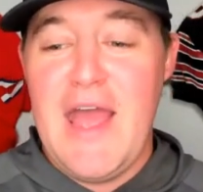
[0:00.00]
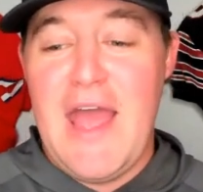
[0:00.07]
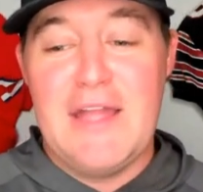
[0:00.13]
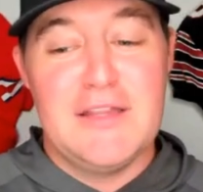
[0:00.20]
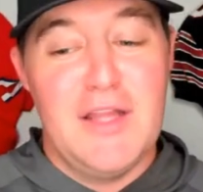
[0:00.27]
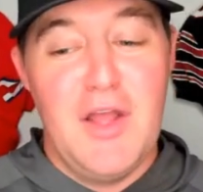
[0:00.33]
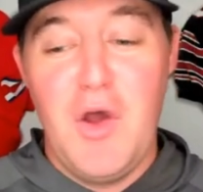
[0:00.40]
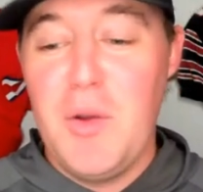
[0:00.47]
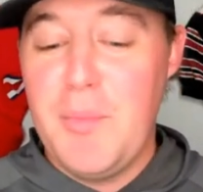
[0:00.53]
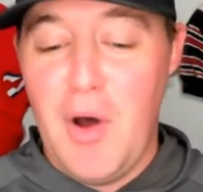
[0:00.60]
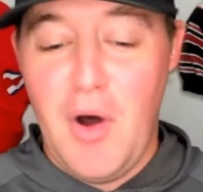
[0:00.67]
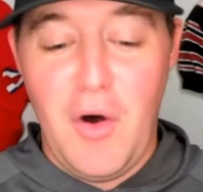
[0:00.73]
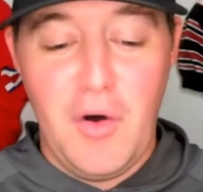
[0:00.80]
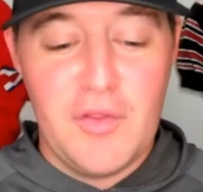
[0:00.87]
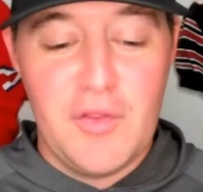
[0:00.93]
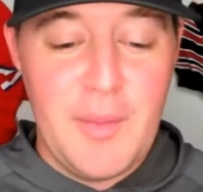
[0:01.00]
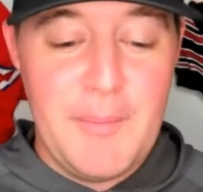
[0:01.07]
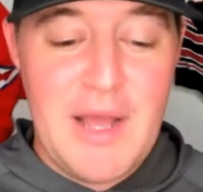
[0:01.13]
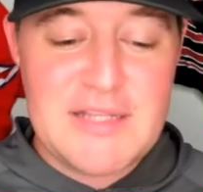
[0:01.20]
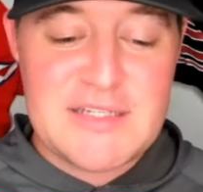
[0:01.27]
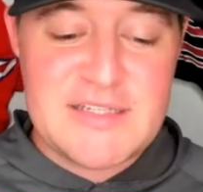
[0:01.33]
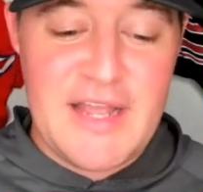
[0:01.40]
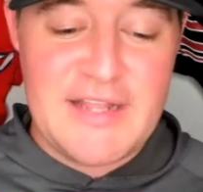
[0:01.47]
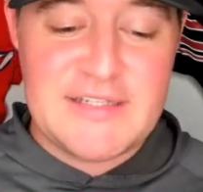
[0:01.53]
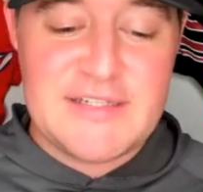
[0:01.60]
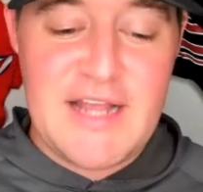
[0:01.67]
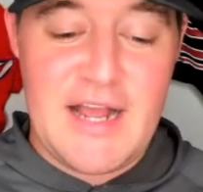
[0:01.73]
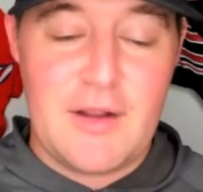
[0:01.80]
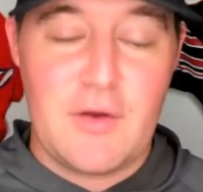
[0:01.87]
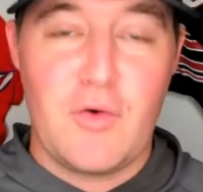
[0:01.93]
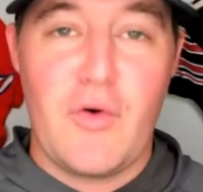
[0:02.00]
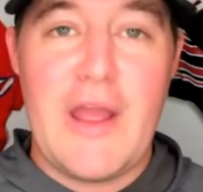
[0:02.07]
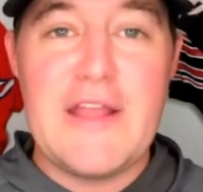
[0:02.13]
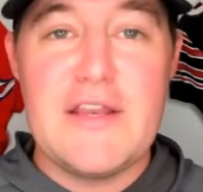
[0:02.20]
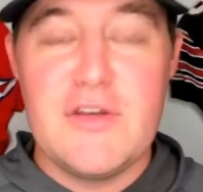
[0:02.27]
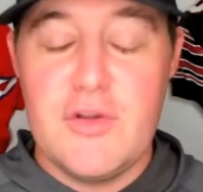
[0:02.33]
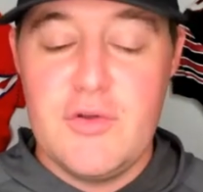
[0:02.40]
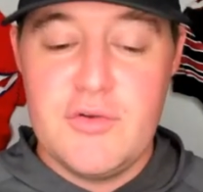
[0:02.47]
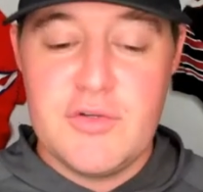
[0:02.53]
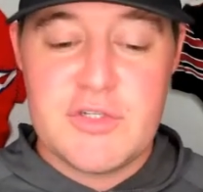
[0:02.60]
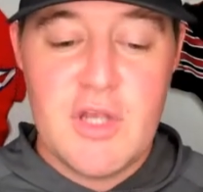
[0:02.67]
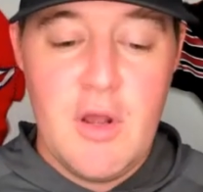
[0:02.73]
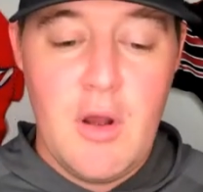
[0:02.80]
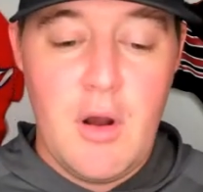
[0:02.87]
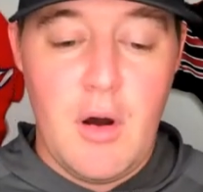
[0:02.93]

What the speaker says: And lo and behold, the Mustangs got great news